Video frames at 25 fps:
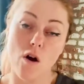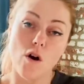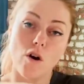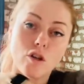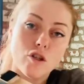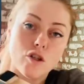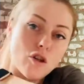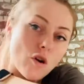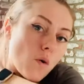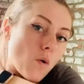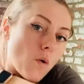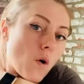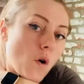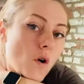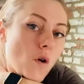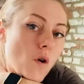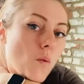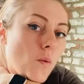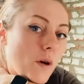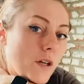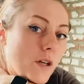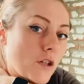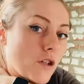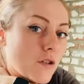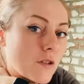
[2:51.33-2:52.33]
So
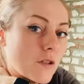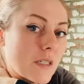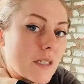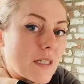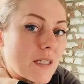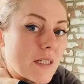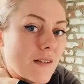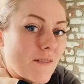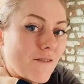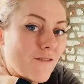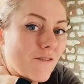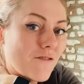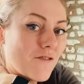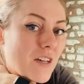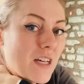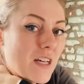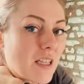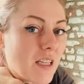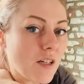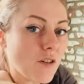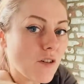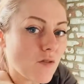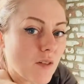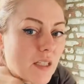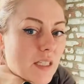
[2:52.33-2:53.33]
when you're
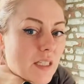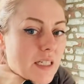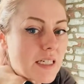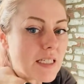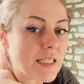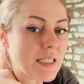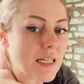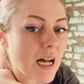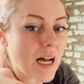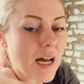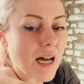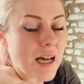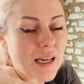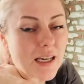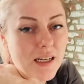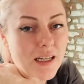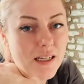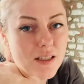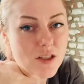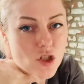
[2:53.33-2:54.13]
feeling really tight,